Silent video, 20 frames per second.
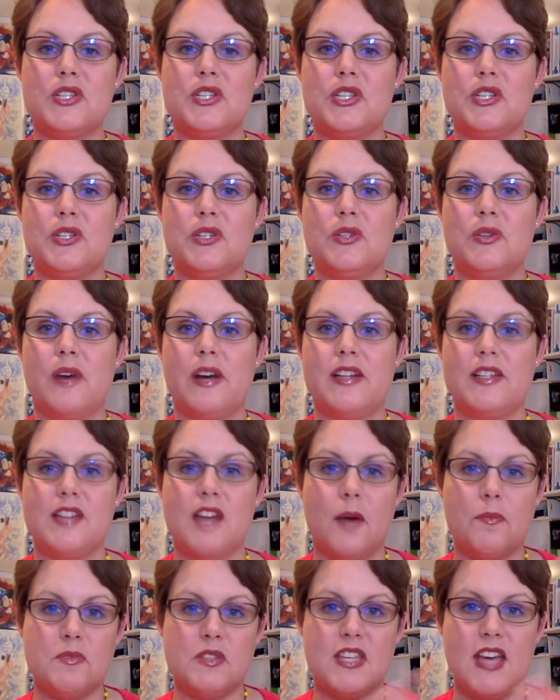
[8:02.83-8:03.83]
to
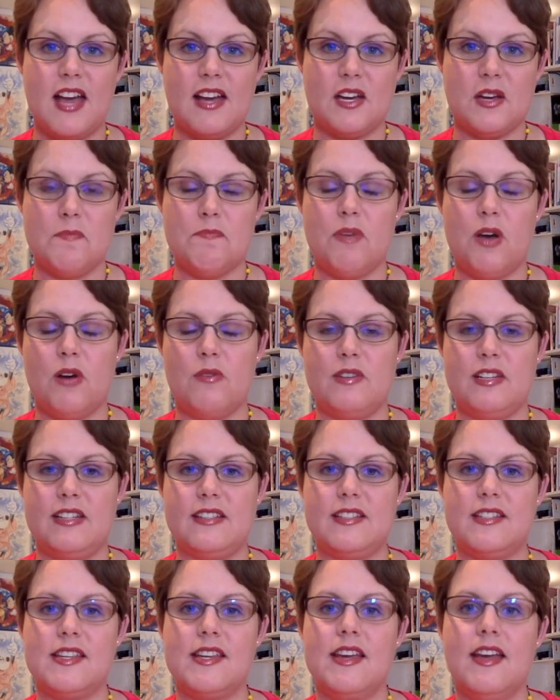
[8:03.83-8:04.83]
adopt that
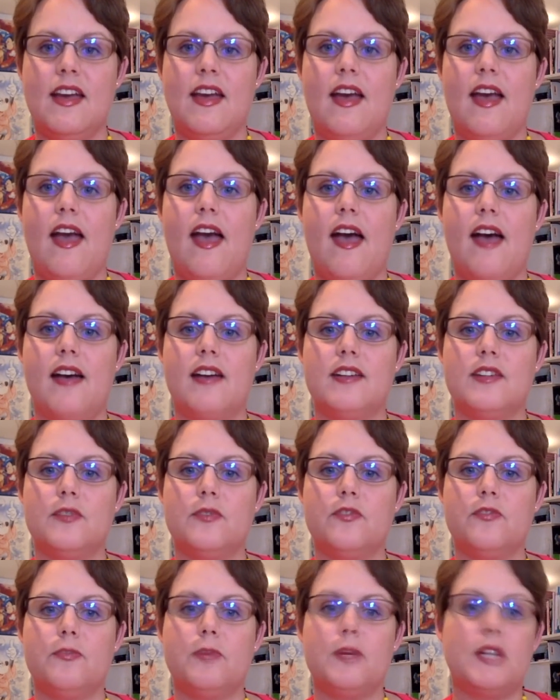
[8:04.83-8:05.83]
component and
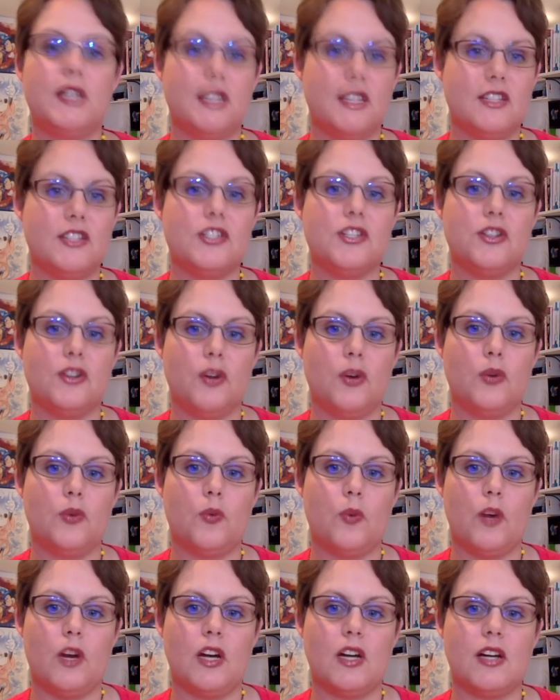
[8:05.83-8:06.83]
put it into your own
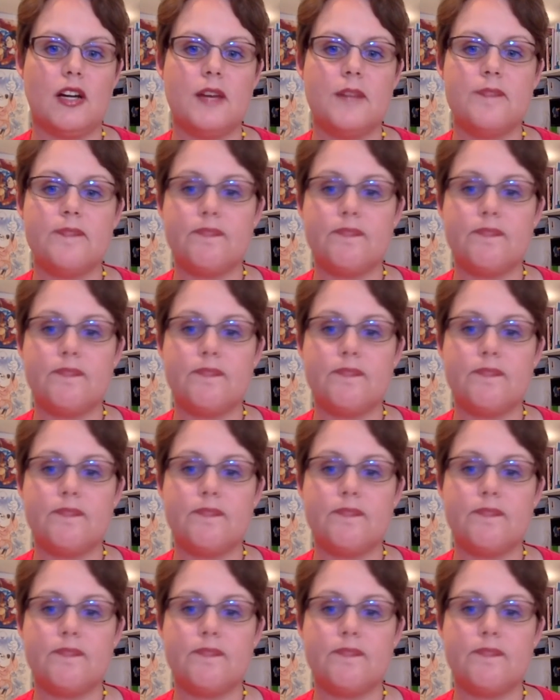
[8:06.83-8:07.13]
work.